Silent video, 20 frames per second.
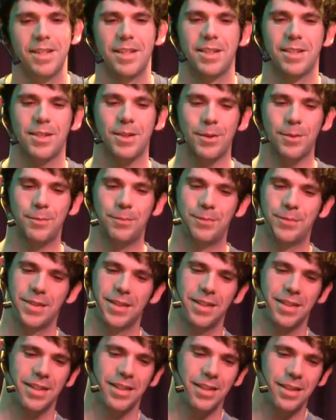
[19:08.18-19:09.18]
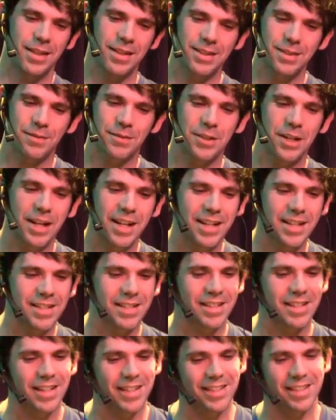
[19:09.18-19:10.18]
so things have changed
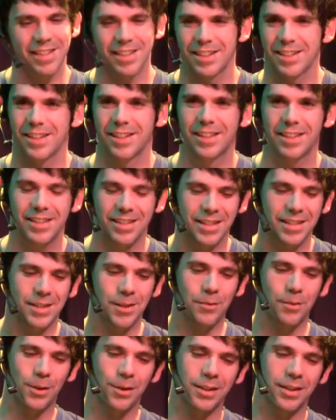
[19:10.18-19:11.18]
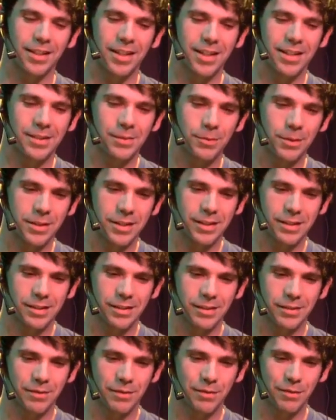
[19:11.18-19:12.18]
since I worked on this, which
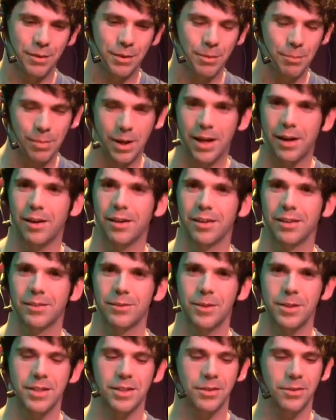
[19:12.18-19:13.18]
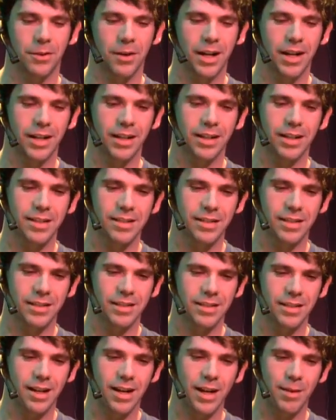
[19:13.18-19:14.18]
is for the better, which is great. Because at the
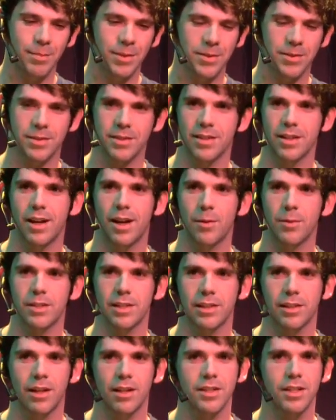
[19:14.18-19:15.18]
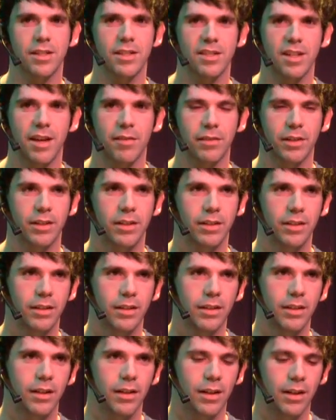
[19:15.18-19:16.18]
time, I was in Logic 7,
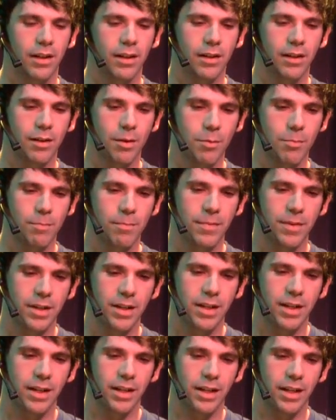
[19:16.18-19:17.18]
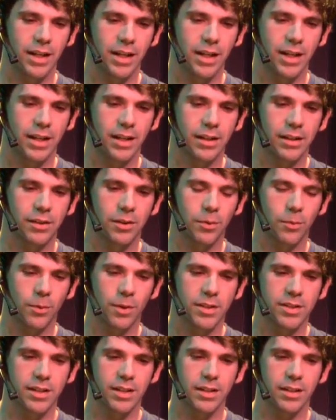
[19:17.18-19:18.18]
and there
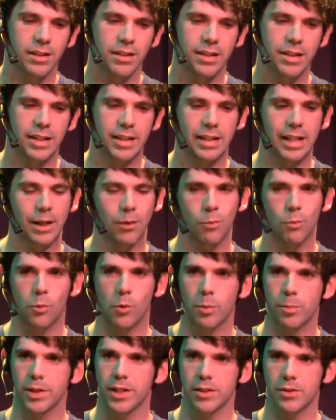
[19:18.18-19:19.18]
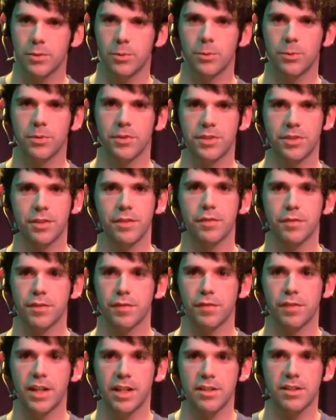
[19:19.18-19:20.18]
wasn't the like warping tools or the
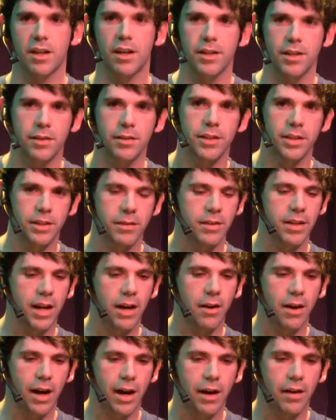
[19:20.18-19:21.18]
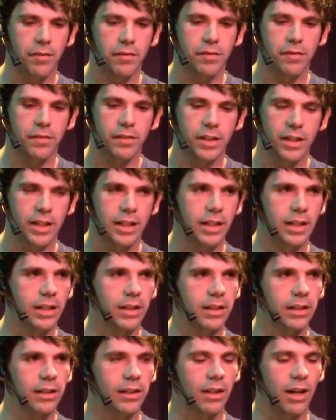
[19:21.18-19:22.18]
flex audio that you now have
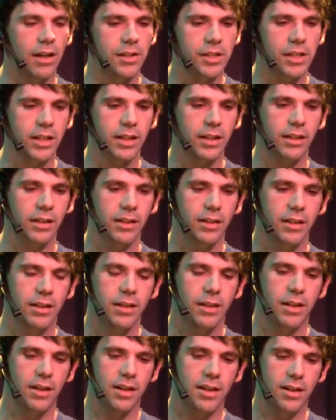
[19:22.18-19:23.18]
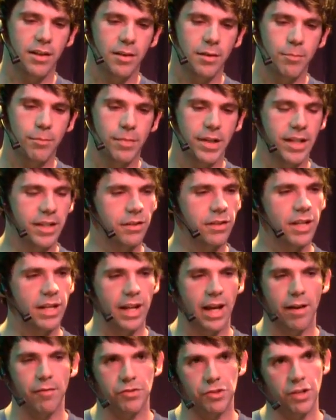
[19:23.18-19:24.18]
in Logic, and you didn't
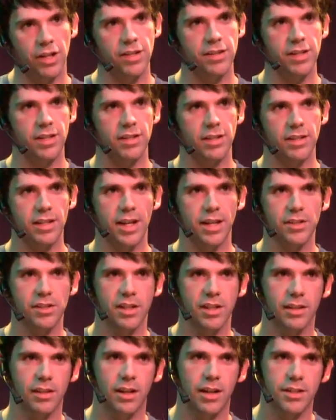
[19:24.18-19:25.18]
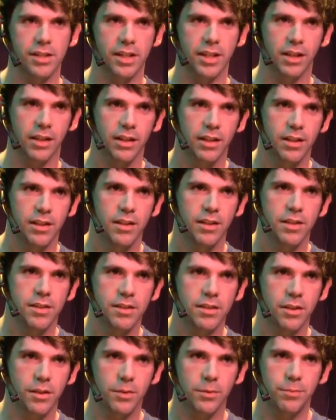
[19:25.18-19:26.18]
have transient detection in Logic,
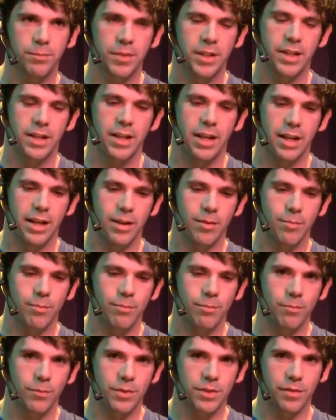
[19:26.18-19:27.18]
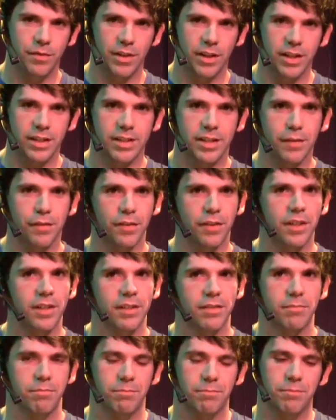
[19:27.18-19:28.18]
so it was a very different
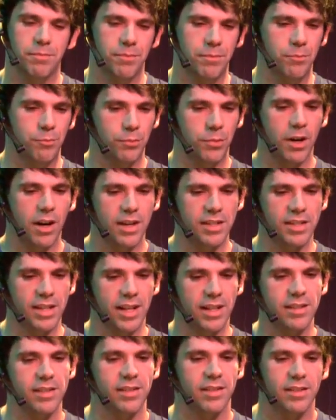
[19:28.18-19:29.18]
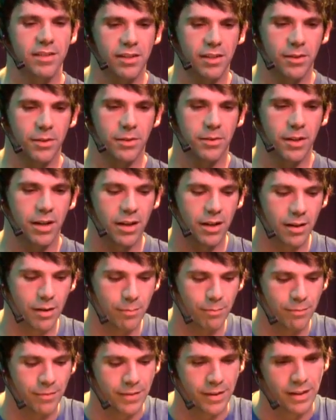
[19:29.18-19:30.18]
process. So
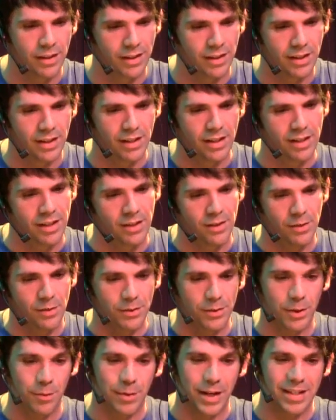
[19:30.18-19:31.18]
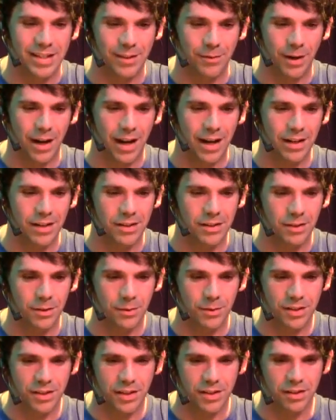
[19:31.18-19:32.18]
basically, what I had to do
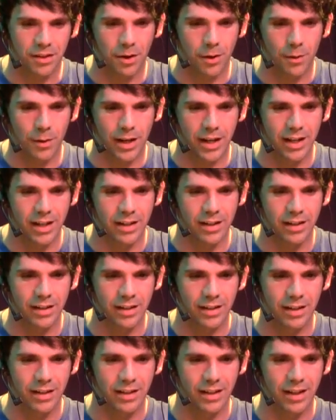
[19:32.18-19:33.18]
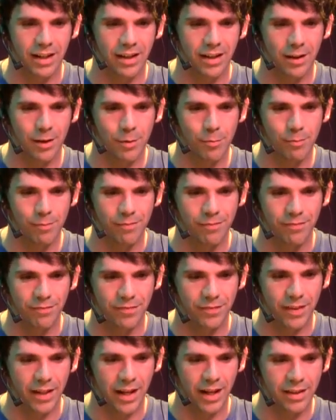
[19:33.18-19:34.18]
was just go in, and
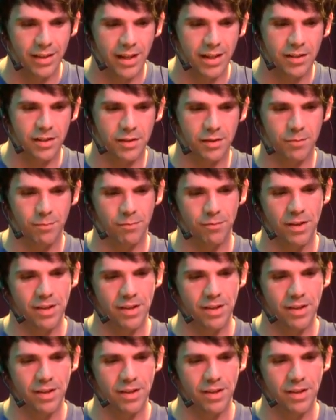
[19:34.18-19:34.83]
then just